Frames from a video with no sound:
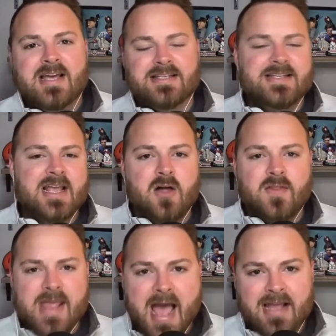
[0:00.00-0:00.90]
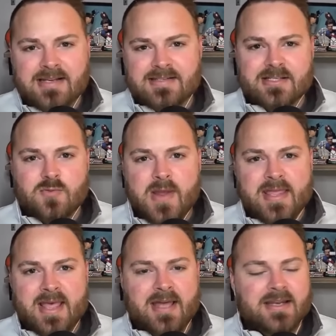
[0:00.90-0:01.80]
to take on the Aggies this
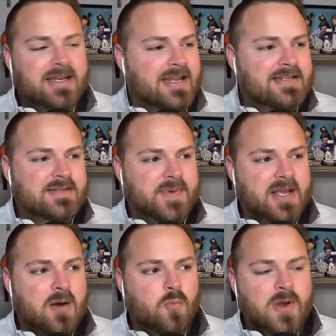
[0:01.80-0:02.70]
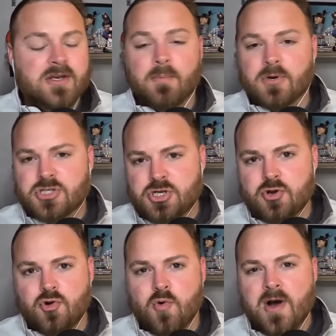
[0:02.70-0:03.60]
weekend and needs to pick up win number
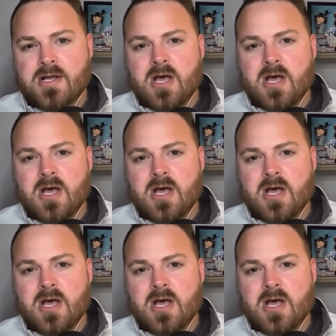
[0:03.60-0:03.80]
2